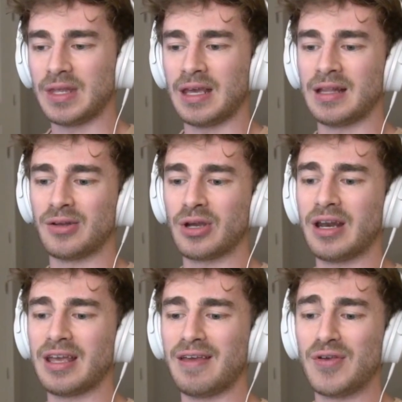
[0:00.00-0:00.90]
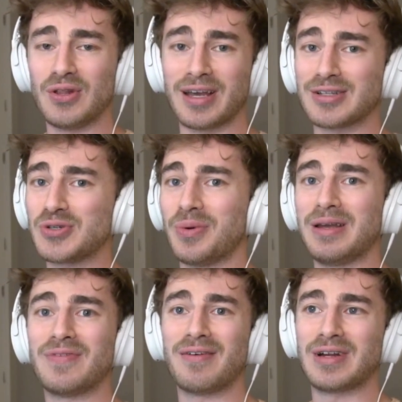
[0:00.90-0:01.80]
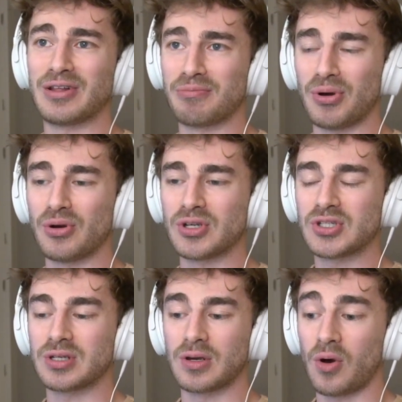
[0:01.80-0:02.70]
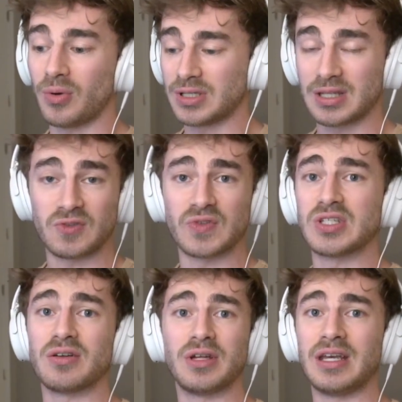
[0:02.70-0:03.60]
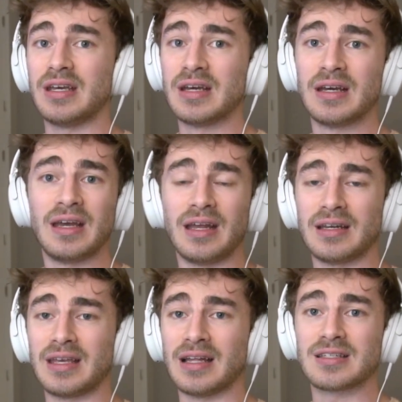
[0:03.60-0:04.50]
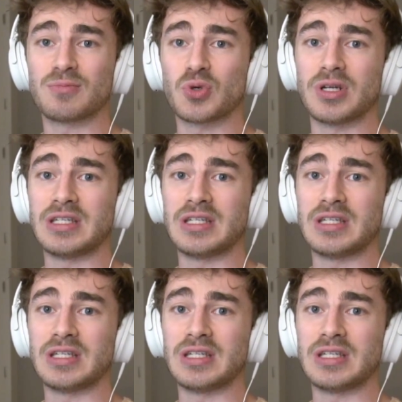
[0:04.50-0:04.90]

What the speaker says: and they're gonna give you like a $25 bonus to go into this facility and get some sort of